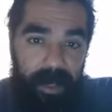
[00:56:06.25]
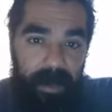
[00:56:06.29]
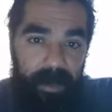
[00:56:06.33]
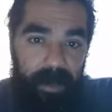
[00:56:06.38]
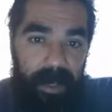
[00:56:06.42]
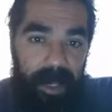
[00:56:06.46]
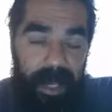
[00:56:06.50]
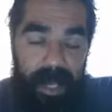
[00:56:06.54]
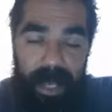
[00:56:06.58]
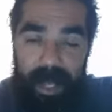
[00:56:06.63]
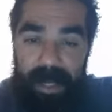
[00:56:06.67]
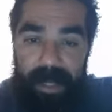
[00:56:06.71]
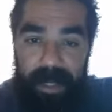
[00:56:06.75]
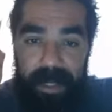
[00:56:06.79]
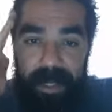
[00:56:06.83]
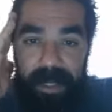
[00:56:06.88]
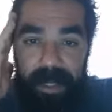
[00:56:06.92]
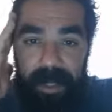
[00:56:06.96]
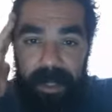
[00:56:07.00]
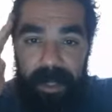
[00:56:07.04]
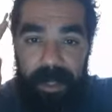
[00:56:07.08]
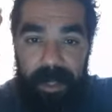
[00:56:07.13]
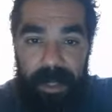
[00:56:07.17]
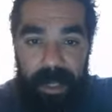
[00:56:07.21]
When I had a
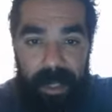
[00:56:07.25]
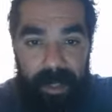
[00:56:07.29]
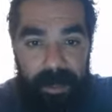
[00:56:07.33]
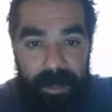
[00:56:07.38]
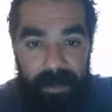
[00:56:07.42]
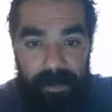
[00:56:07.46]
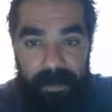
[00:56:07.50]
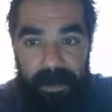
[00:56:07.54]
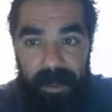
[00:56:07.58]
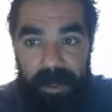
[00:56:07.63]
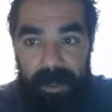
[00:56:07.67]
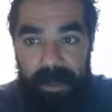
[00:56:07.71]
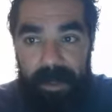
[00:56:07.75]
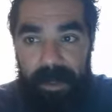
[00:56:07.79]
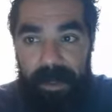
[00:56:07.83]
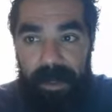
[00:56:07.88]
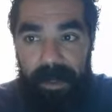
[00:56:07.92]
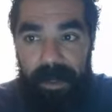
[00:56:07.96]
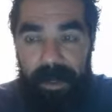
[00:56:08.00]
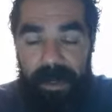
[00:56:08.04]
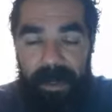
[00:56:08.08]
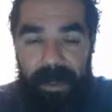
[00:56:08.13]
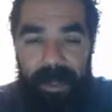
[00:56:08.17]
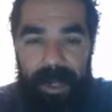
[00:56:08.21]
kid, he had a fucking
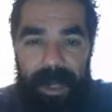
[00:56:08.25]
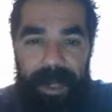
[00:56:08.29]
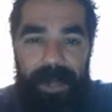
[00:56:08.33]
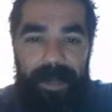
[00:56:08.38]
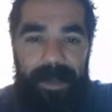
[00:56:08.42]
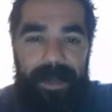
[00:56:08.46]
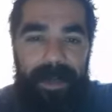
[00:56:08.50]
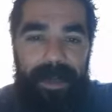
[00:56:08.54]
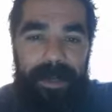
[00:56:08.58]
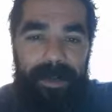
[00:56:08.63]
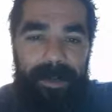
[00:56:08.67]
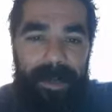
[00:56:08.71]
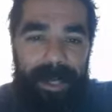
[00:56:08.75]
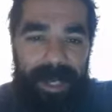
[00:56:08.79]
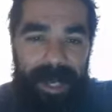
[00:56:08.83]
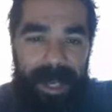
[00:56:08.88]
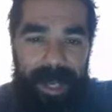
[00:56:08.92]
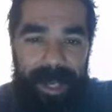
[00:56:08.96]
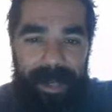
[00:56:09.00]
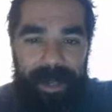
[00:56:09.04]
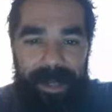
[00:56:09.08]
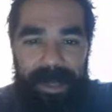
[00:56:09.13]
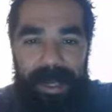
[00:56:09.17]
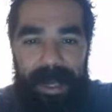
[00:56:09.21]
had a kid. When I
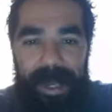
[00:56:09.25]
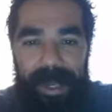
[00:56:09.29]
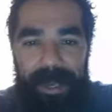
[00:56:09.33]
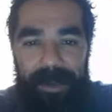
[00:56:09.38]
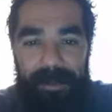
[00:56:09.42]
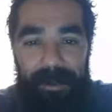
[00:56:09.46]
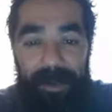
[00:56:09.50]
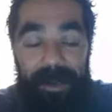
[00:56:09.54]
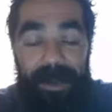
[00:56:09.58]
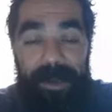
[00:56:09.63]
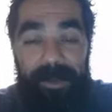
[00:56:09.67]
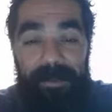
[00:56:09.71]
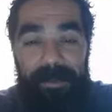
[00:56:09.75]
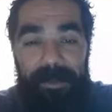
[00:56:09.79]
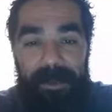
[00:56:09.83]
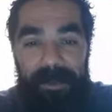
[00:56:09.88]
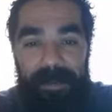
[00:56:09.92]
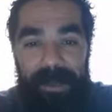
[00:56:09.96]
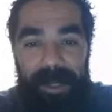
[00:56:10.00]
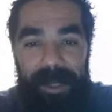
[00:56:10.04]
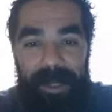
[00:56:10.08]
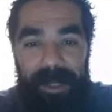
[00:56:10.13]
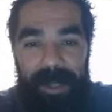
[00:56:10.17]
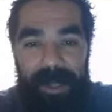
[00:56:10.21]
had a guy working
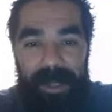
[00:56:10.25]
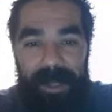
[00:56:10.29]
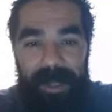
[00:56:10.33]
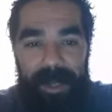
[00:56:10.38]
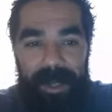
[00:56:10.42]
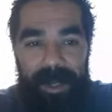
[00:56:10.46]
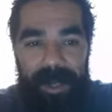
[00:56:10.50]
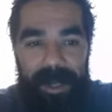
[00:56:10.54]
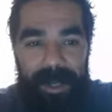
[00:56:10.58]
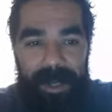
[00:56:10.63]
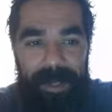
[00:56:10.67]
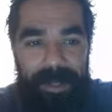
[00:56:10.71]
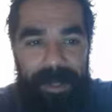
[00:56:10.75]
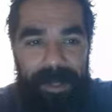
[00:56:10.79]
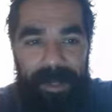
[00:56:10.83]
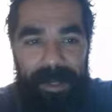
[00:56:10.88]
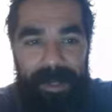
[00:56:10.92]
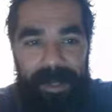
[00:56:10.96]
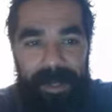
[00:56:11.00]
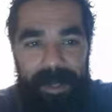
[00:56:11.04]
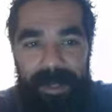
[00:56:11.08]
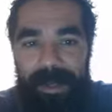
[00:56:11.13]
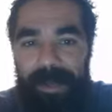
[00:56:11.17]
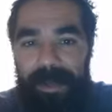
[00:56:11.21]
for me, a young
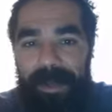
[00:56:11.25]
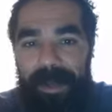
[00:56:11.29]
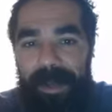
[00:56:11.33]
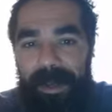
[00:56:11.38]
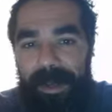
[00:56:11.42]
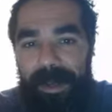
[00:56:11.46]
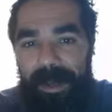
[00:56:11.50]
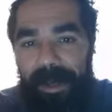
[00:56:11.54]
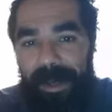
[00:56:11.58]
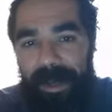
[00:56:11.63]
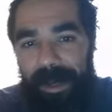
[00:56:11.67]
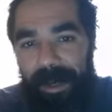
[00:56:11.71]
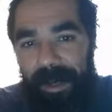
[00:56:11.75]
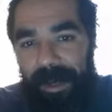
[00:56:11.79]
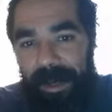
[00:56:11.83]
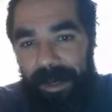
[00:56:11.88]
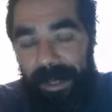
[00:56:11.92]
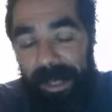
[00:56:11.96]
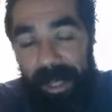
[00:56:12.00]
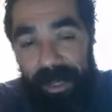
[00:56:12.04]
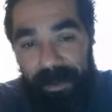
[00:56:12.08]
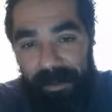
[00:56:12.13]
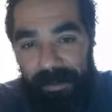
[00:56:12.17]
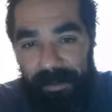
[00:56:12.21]
kid, uh,
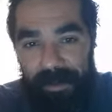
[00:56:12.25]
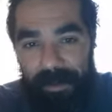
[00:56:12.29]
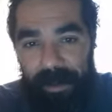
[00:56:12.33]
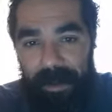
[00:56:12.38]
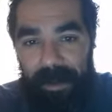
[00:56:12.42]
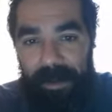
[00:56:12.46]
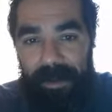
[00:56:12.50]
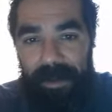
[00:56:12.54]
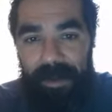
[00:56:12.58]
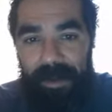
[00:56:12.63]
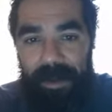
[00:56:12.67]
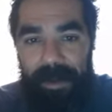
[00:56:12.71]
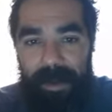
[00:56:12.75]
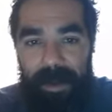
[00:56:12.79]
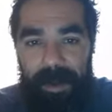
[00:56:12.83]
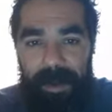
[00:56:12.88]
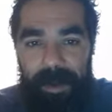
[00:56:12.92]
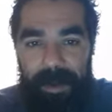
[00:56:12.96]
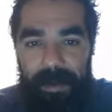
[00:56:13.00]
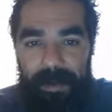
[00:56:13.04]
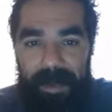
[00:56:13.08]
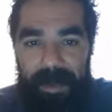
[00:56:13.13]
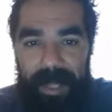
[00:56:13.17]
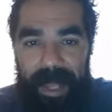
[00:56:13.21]
he had a fro,
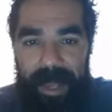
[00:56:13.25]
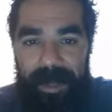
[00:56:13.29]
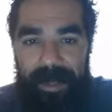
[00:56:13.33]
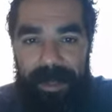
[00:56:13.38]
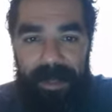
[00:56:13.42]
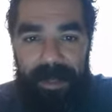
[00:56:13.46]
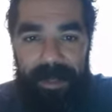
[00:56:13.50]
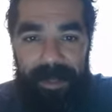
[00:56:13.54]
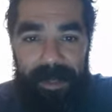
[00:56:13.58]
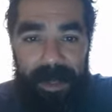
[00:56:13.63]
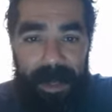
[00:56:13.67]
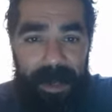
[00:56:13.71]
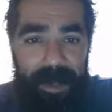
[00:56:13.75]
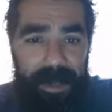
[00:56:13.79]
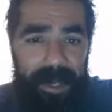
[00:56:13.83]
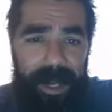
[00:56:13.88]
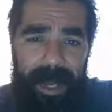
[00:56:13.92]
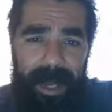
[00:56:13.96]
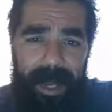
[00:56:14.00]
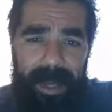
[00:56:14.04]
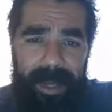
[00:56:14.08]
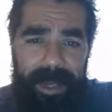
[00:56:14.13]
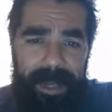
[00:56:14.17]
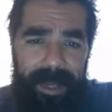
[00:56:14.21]
um, black kid, tall
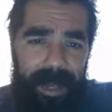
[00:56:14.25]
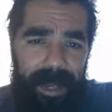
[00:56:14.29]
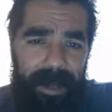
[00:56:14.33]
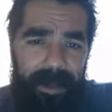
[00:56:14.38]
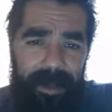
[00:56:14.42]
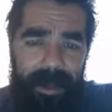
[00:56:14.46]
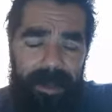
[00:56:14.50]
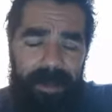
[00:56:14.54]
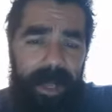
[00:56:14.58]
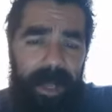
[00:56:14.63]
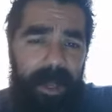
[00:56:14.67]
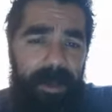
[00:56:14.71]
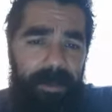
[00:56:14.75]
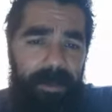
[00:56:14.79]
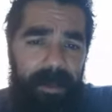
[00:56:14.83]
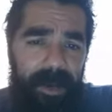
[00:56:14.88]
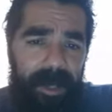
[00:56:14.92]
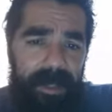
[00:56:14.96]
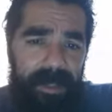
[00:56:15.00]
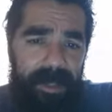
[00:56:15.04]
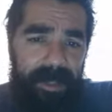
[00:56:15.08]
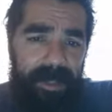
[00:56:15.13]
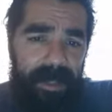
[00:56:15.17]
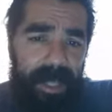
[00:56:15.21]
guy. He had a lot of
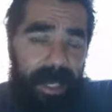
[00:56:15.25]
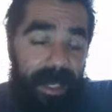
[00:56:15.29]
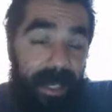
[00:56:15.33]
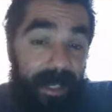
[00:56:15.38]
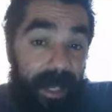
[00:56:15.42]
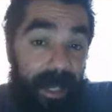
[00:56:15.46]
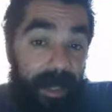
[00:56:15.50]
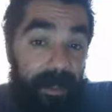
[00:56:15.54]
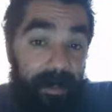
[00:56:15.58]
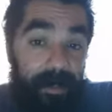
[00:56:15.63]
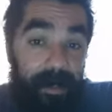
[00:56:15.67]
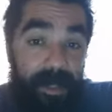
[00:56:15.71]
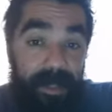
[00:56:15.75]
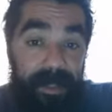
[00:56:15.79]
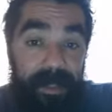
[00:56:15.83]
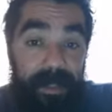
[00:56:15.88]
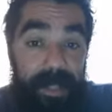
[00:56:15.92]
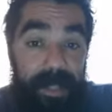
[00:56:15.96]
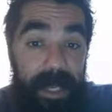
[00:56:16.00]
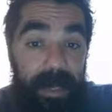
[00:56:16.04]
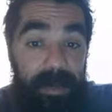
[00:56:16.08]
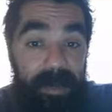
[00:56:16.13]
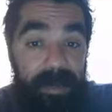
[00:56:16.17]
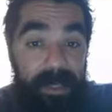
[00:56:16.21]
presence, and I liked him because
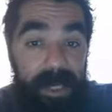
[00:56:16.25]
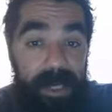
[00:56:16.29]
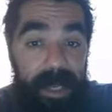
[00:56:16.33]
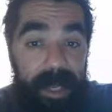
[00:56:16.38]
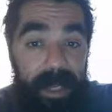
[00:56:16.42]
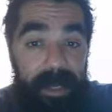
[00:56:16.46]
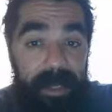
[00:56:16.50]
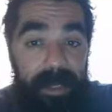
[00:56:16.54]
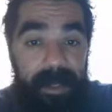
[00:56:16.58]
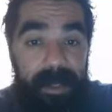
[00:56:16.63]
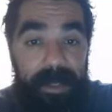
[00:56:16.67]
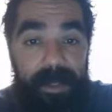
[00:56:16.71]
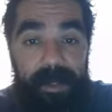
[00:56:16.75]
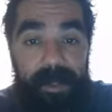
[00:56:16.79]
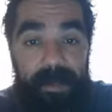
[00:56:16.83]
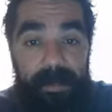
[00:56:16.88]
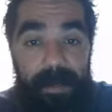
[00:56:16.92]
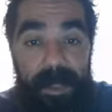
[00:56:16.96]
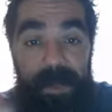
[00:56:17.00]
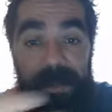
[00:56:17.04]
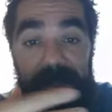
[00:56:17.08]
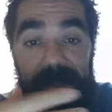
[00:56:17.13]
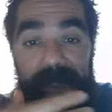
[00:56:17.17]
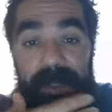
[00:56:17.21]
his energy and his
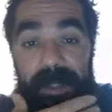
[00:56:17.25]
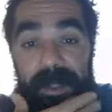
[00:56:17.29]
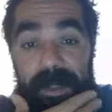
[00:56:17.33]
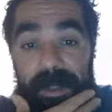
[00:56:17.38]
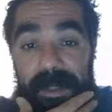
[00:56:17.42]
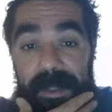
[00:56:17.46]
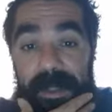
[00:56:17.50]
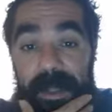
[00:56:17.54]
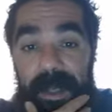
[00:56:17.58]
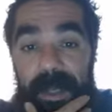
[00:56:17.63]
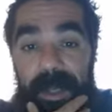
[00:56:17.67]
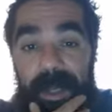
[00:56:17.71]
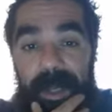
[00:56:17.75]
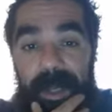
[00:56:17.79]
people skills.